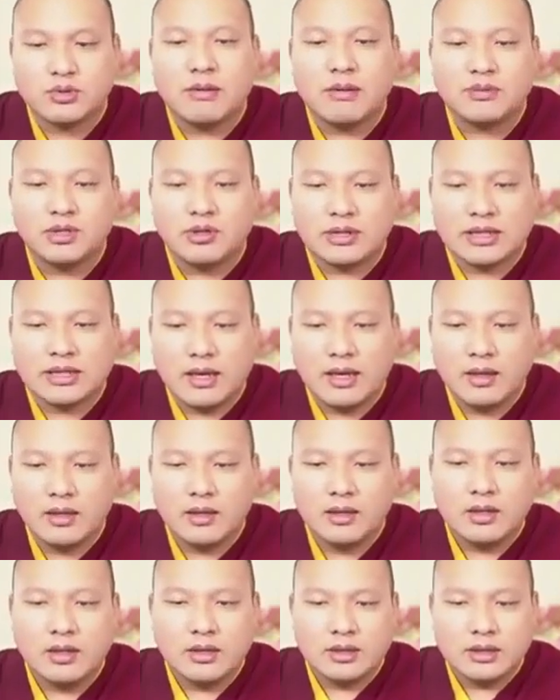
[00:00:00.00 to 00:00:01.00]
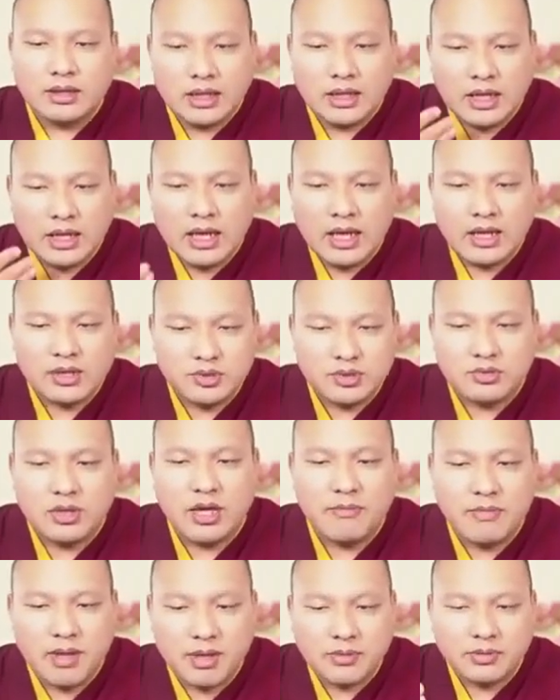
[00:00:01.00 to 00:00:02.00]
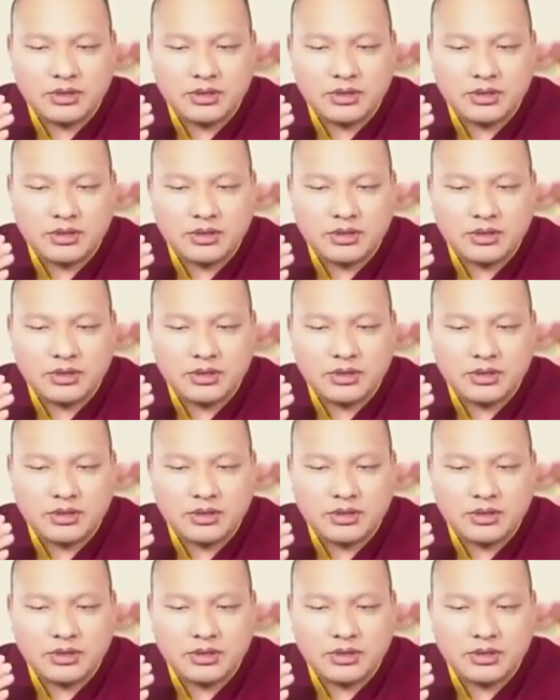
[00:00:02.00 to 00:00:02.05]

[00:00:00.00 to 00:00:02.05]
And so Jesus spoke about this very strongly.